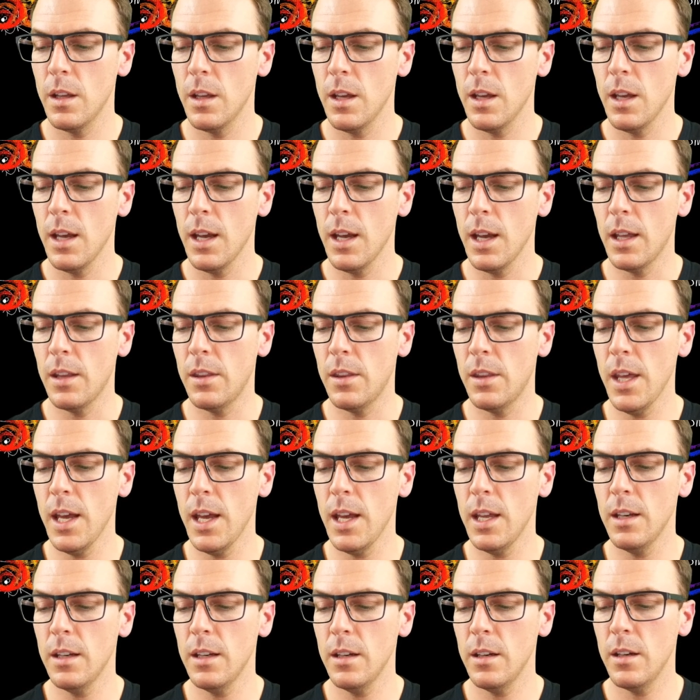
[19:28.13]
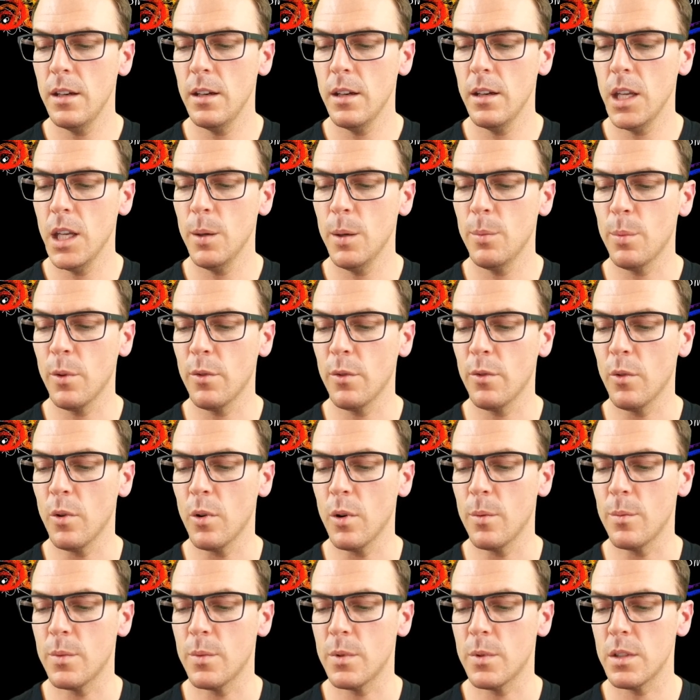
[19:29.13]
And then he
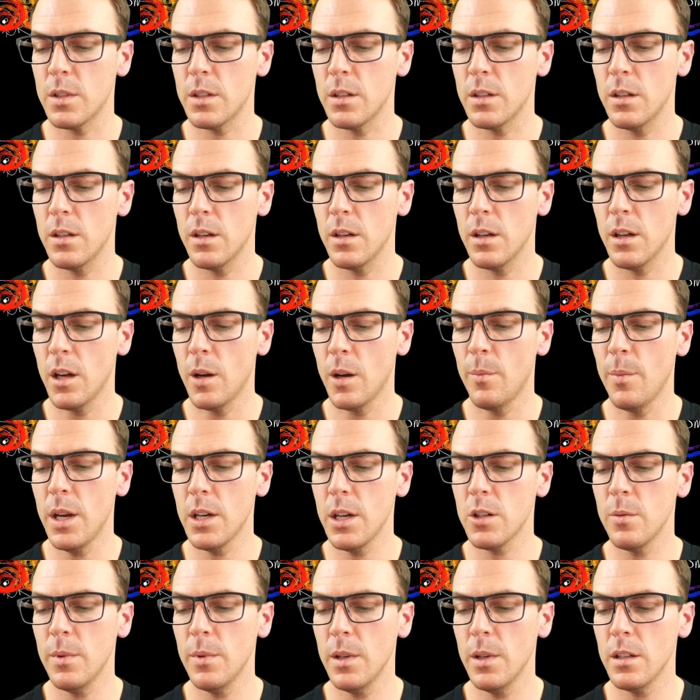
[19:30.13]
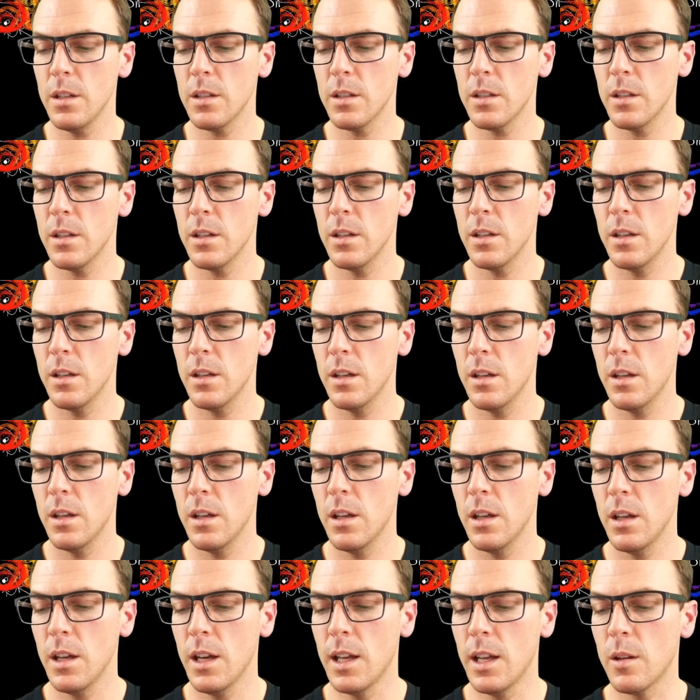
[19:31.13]
performs a measurement,
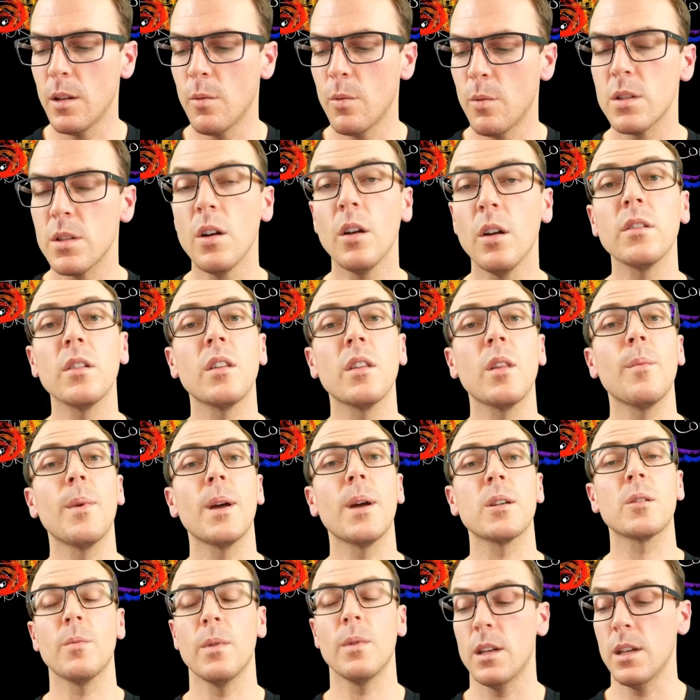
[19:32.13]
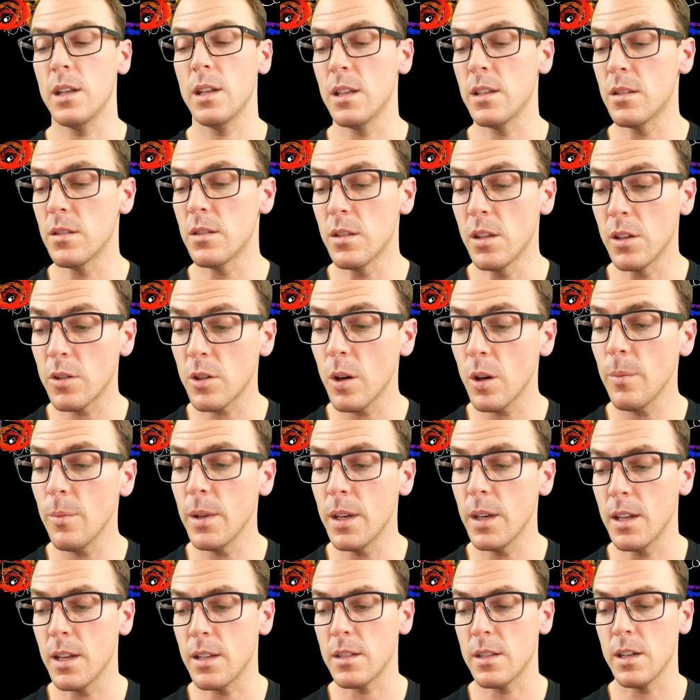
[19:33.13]
and the result of the measurement is
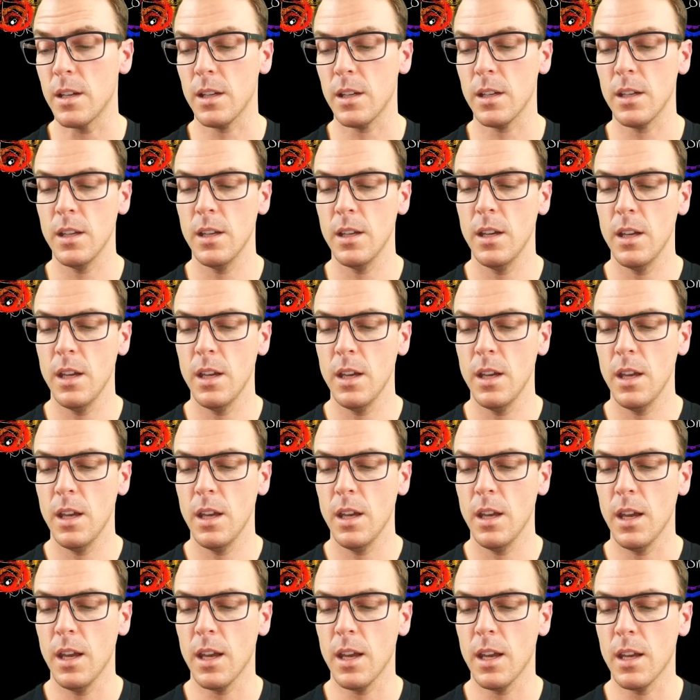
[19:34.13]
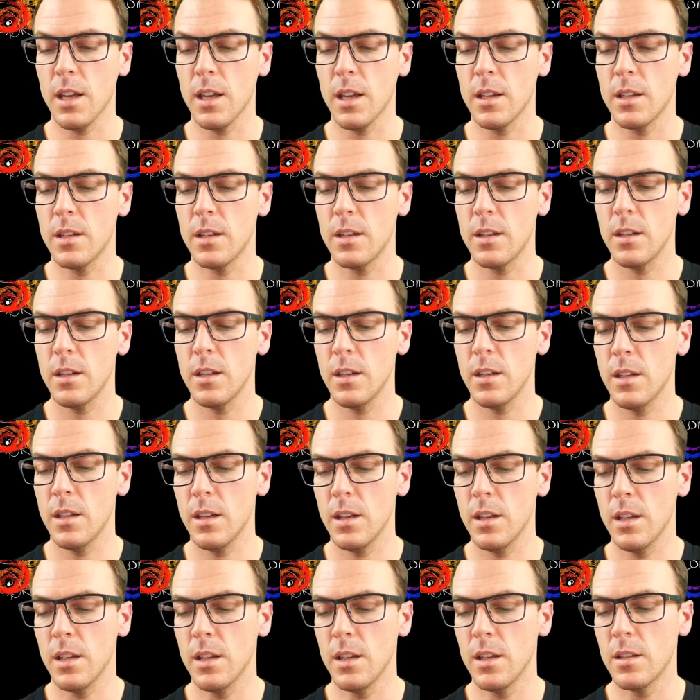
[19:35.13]
deterministic and
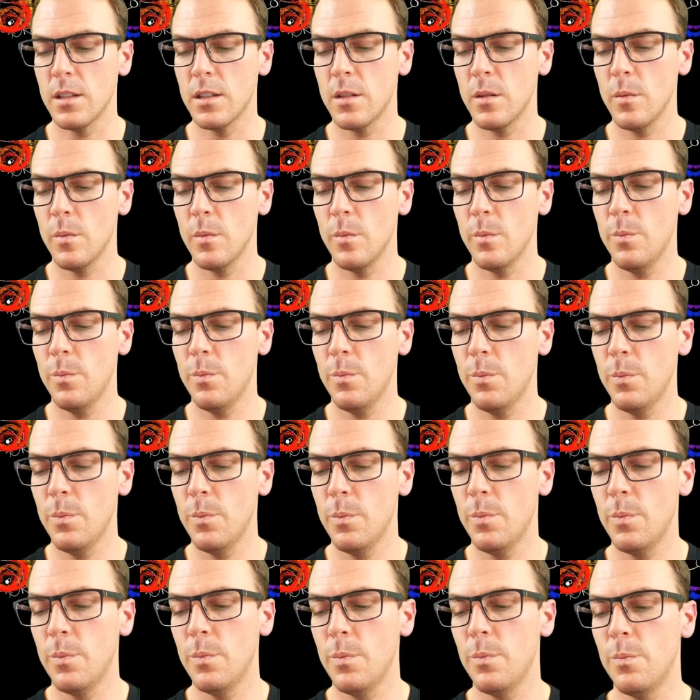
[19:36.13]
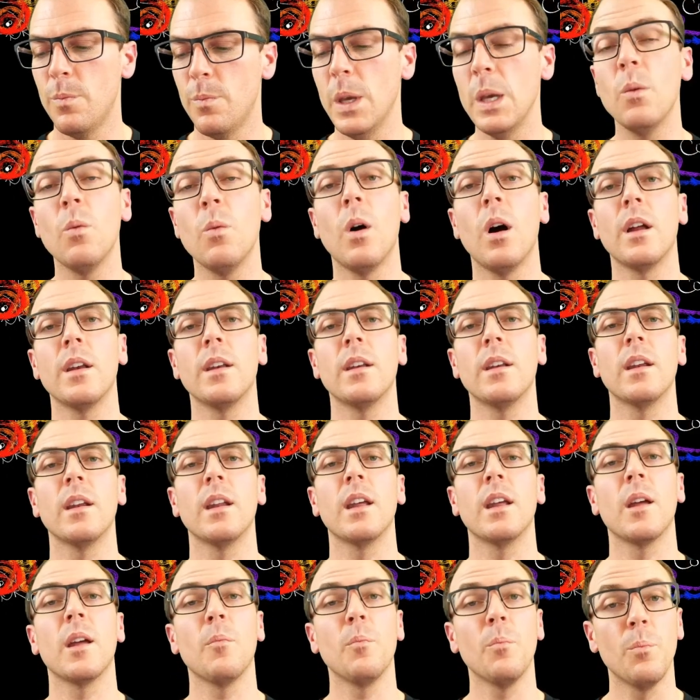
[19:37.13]
is B1
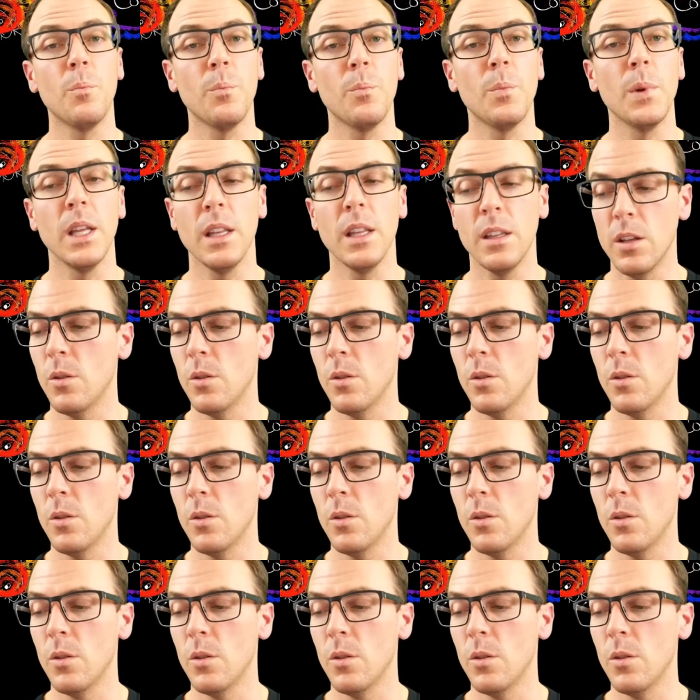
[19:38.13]
and B2.